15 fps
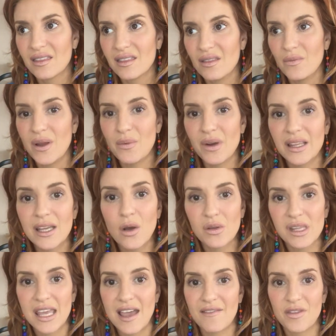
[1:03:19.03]
we really
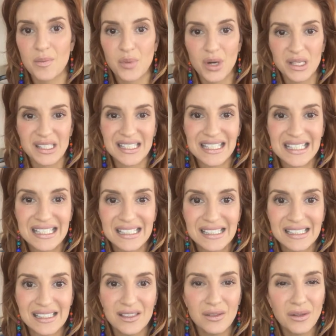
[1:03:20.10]
only have the present.
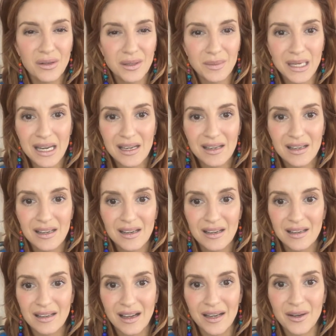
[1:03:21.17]
You know what I mean?
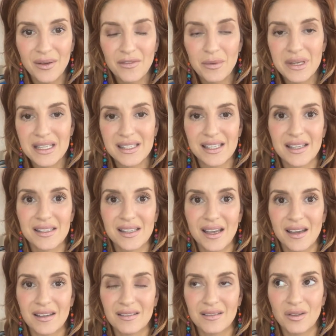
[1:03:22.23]
I know everybody says
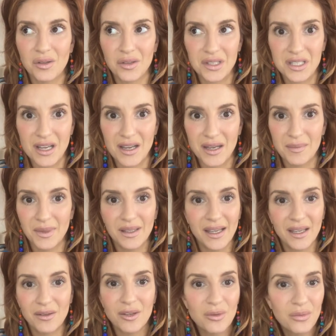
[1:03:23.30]
that all the time,
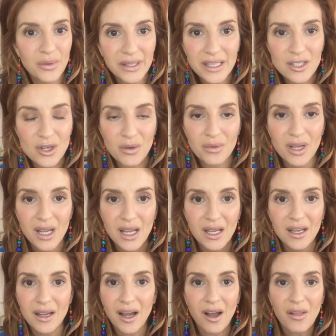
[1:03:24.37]
but you really don't,
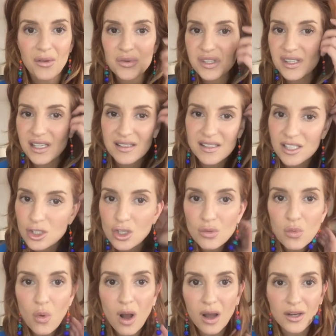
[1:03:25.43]
all those things that you
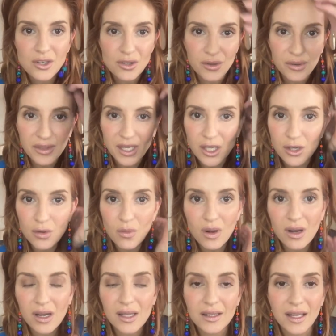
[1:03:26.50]
want or you think you
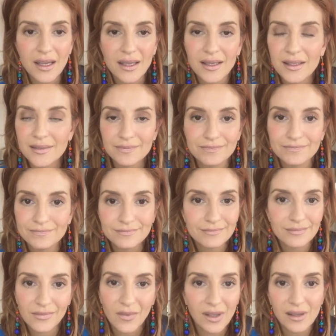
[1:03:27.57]
want,
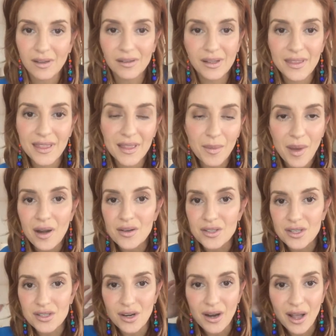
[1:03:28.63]
the only thing that matters
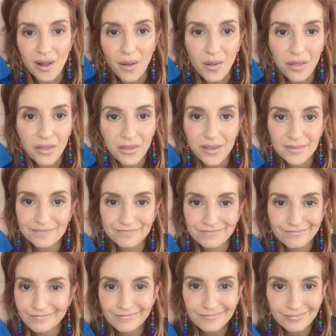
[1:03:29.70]
is our health
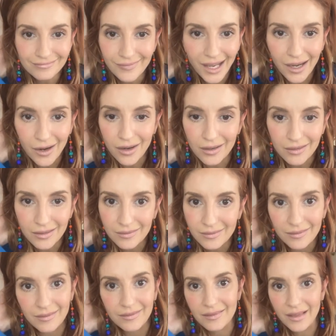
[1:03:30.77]
and
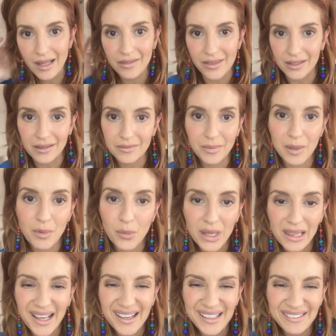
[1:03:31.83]
the people we
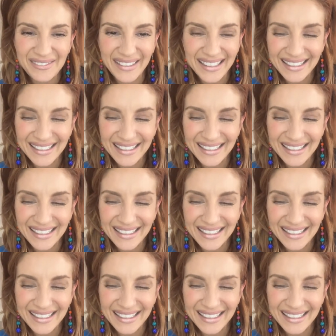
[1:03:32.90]
love.